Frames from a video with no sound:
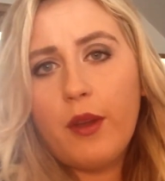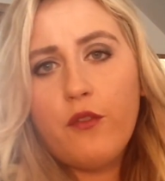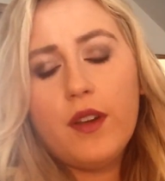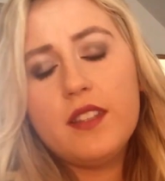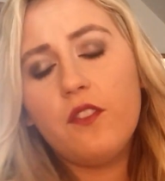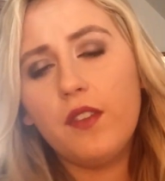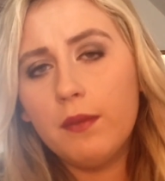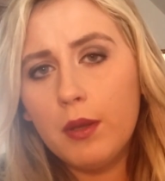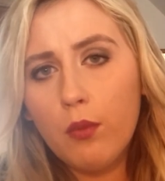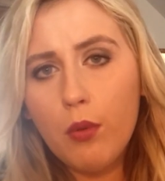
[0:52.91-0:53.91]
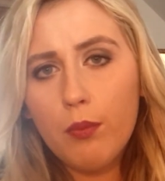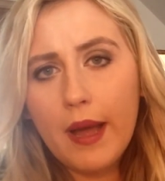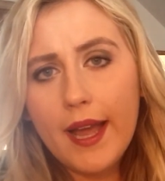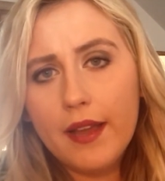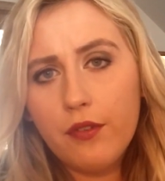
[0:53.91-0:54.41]
My friends and family won't
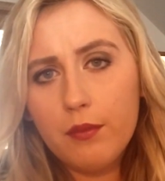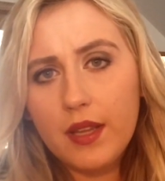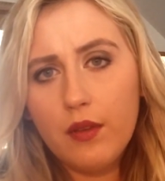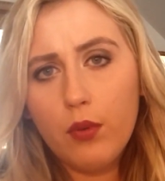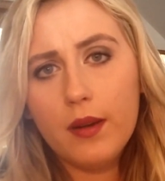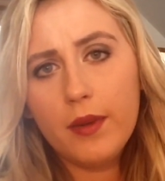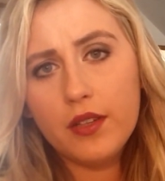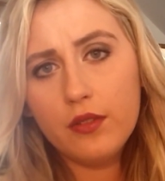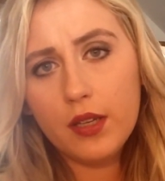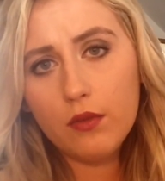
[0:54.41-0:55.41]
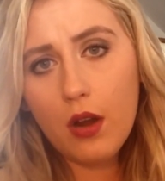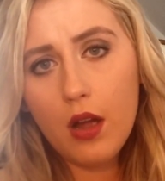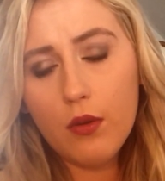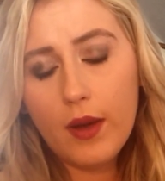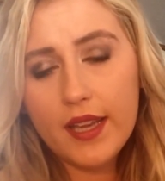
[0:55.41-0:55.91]
buy from me. What am I doing wrong?